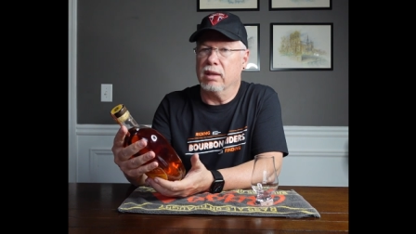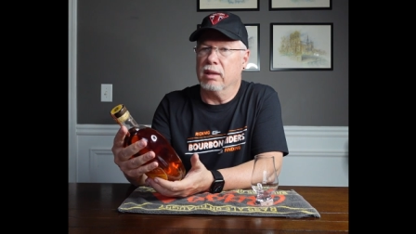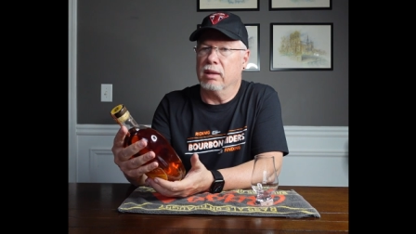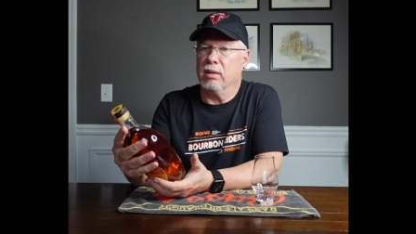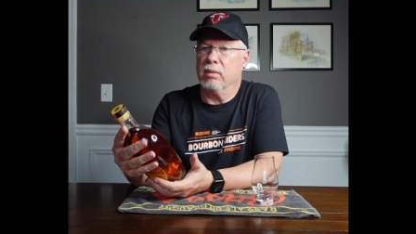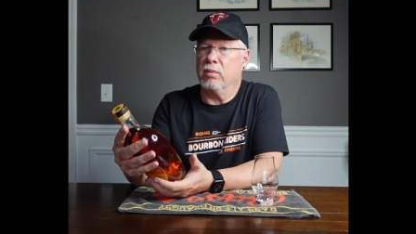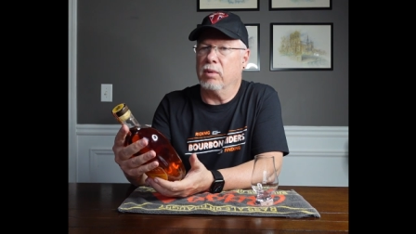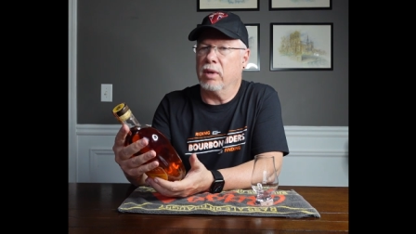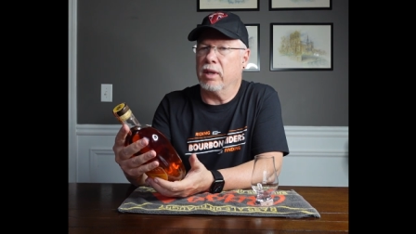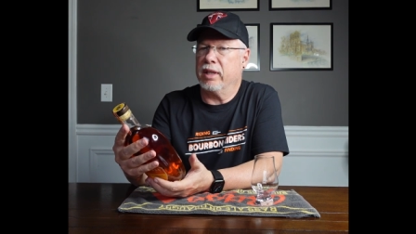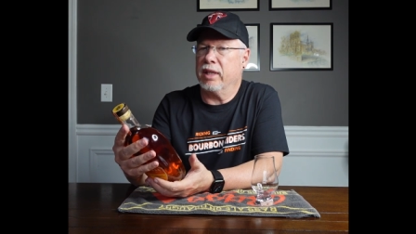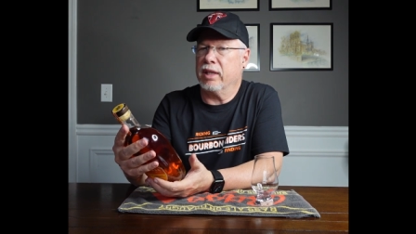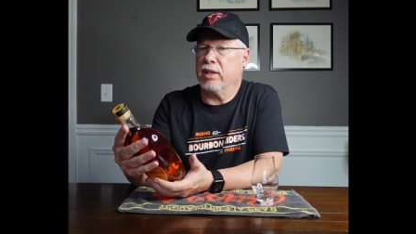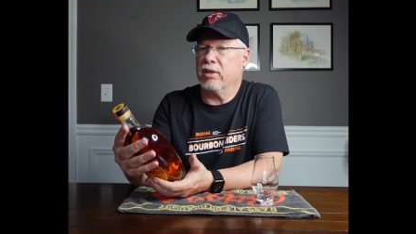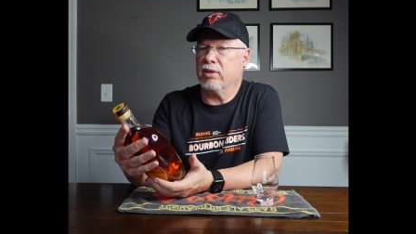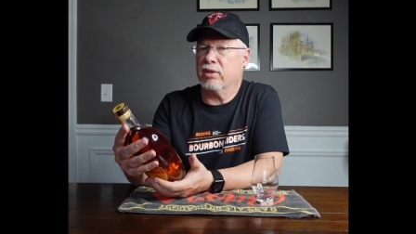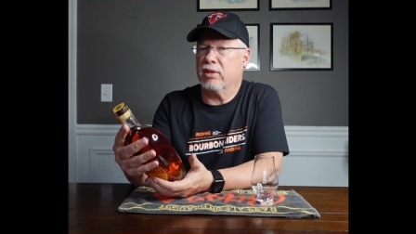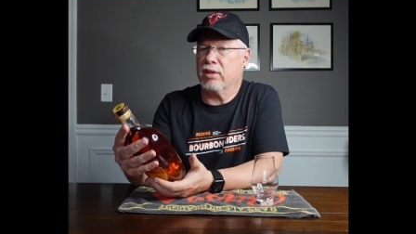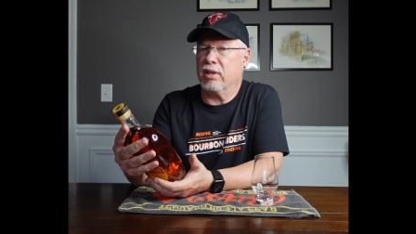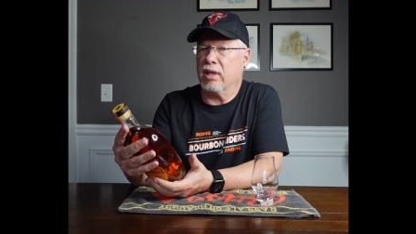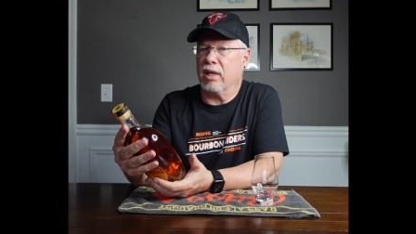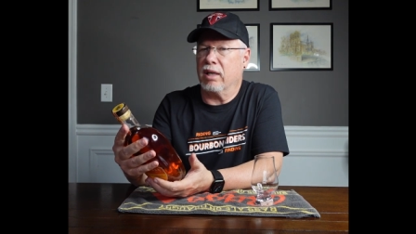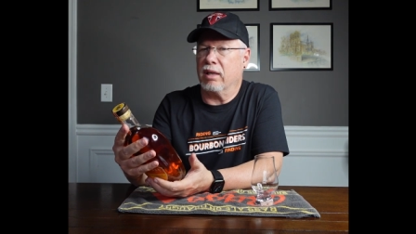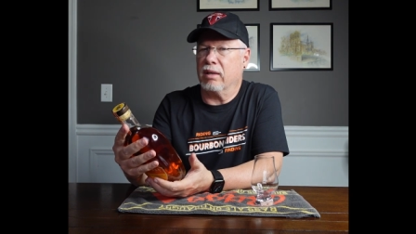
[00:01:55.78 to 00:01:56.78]
Well,
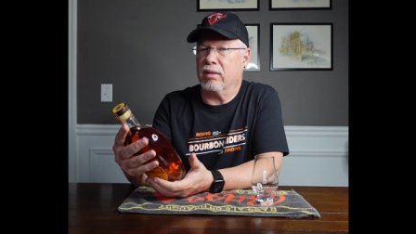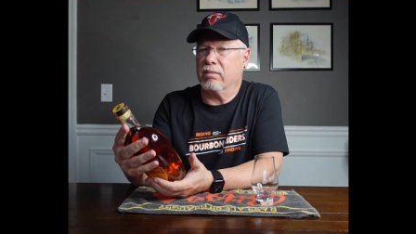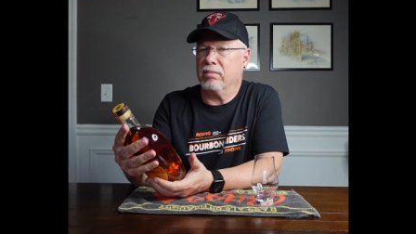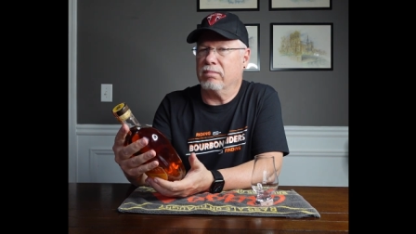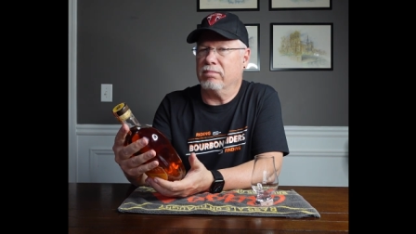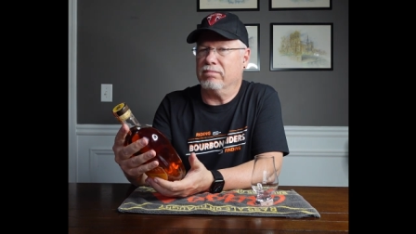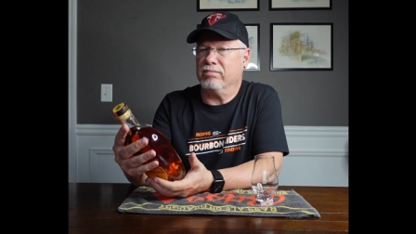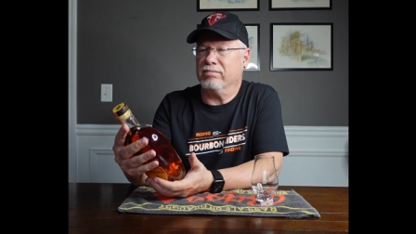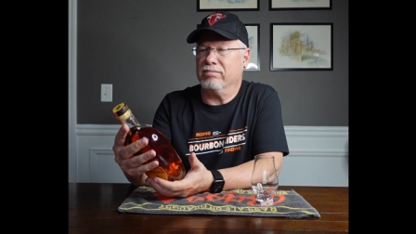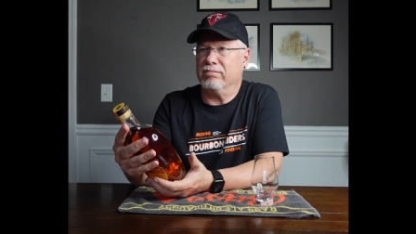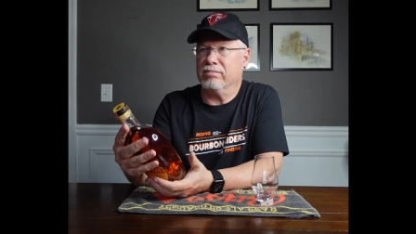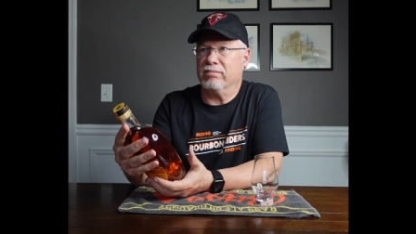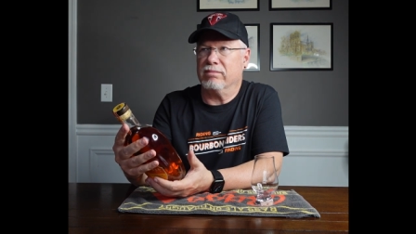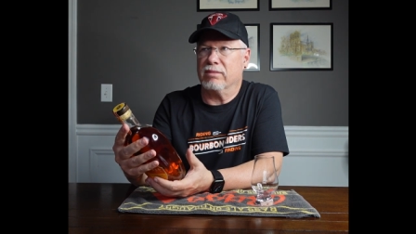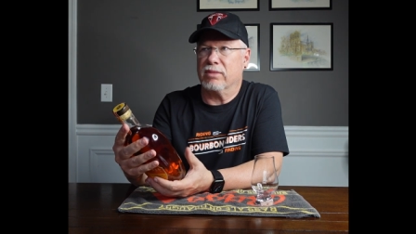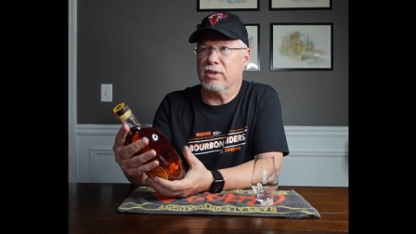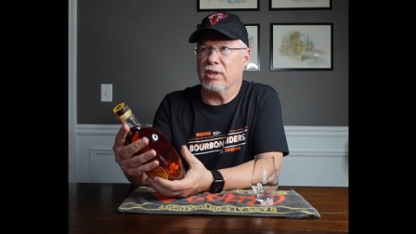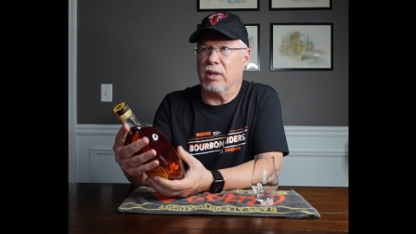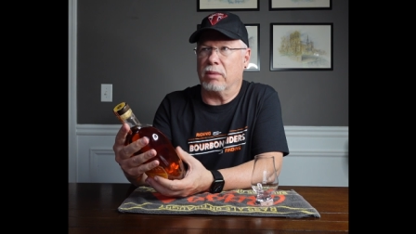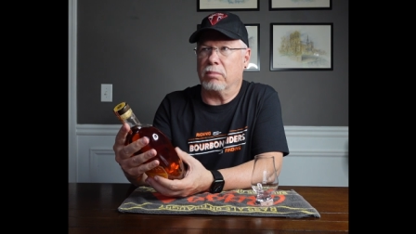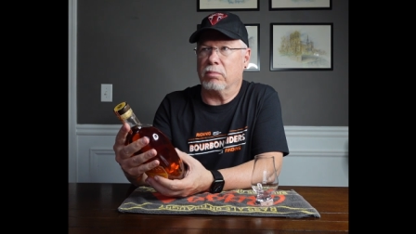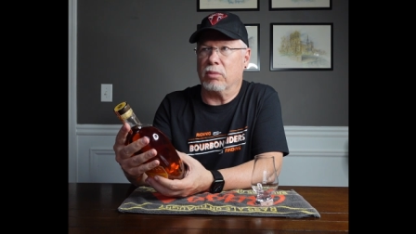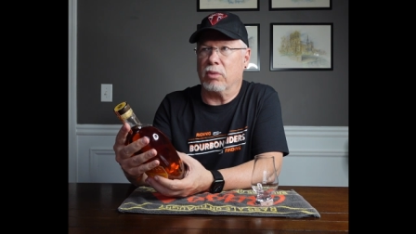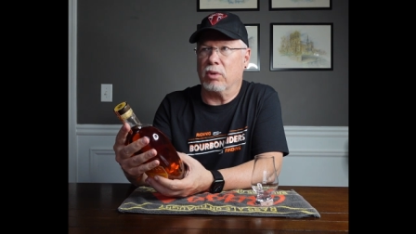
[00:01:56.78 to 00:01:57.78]
there's uh,
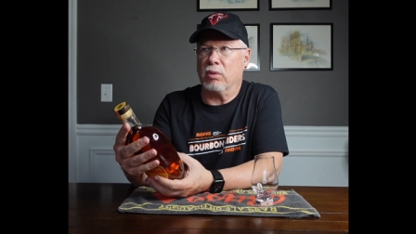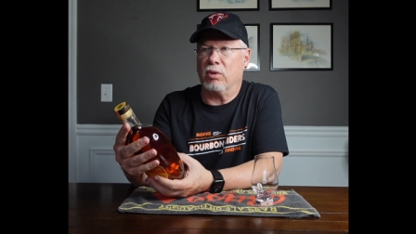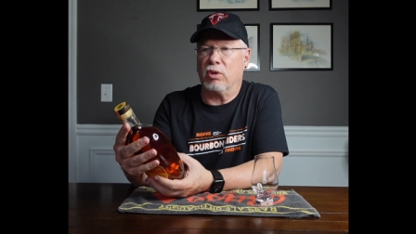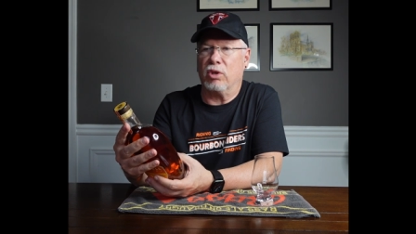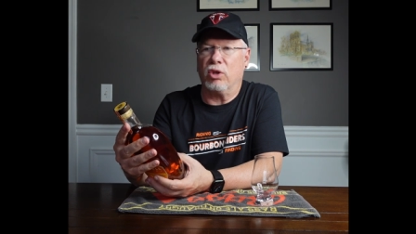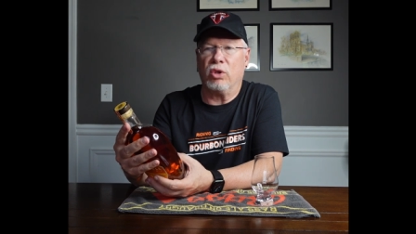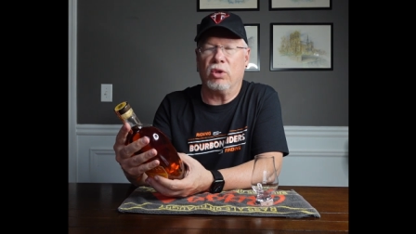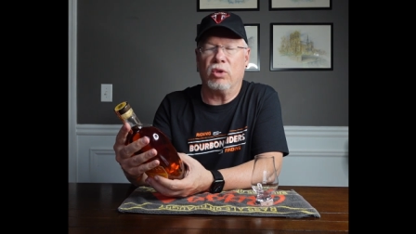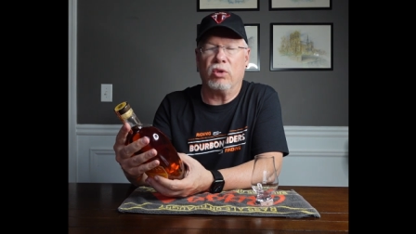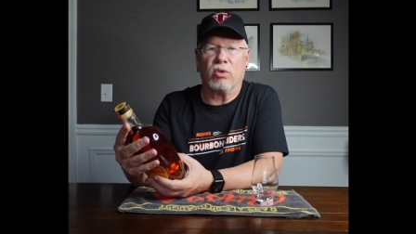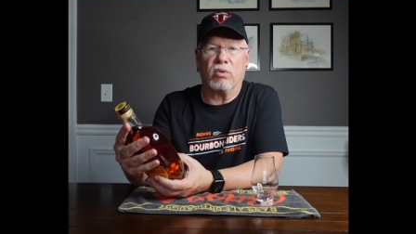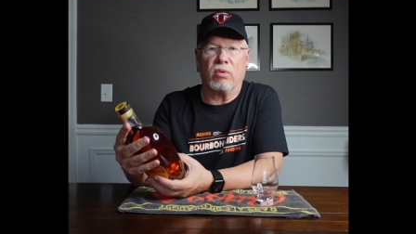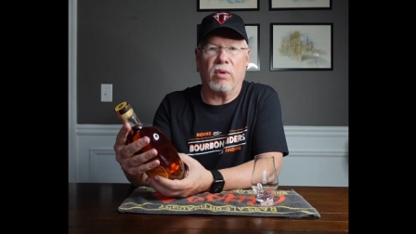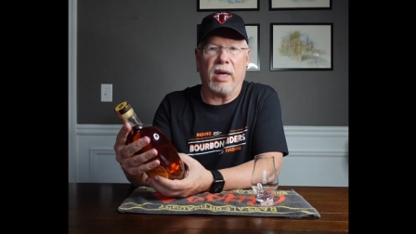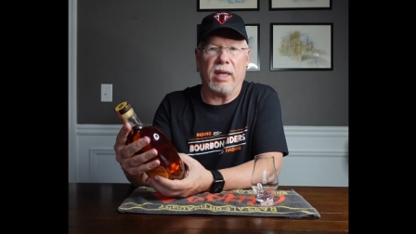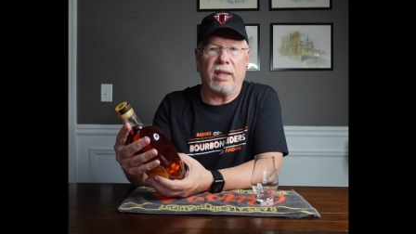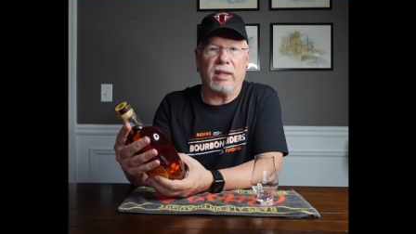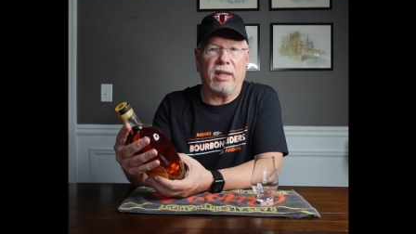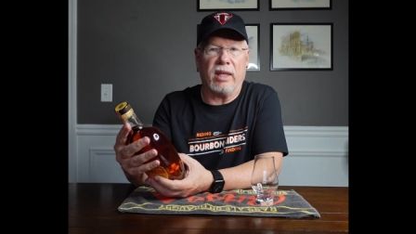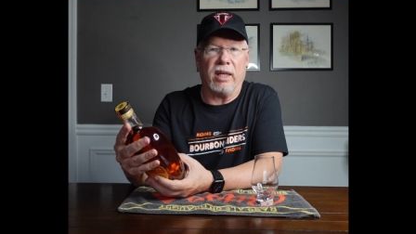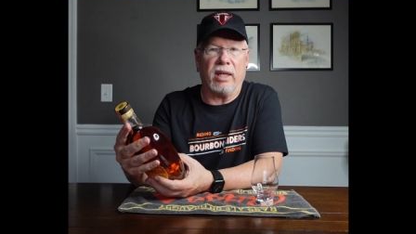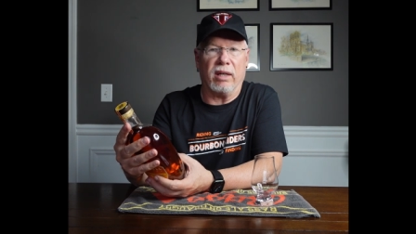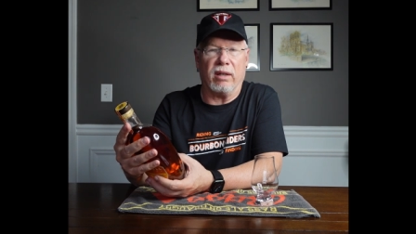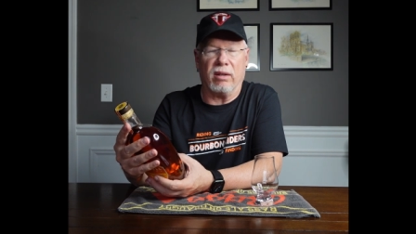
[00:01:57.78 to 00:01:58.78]
some clues
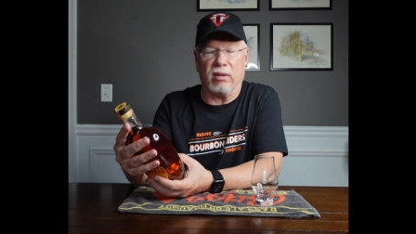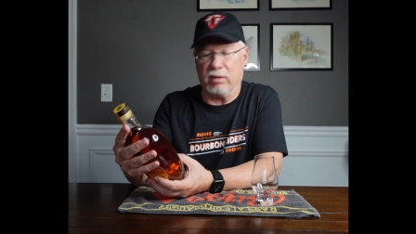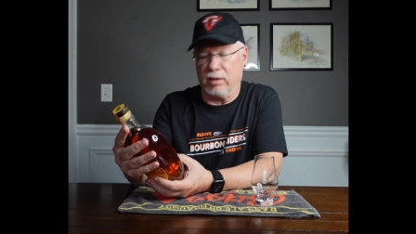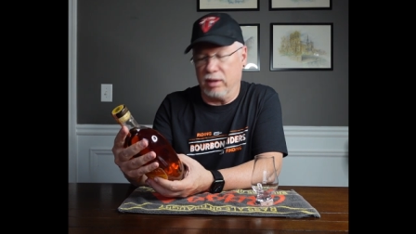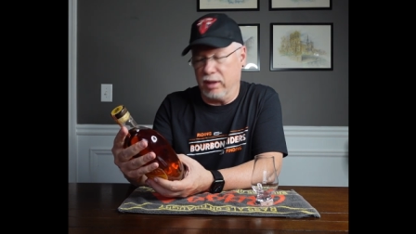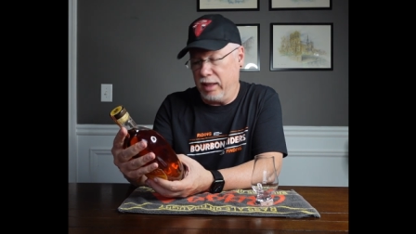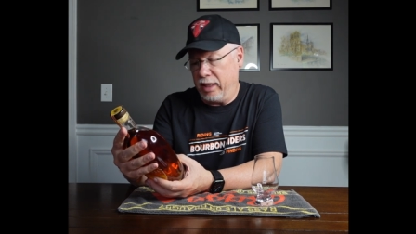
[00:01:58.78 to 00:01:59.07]
right there.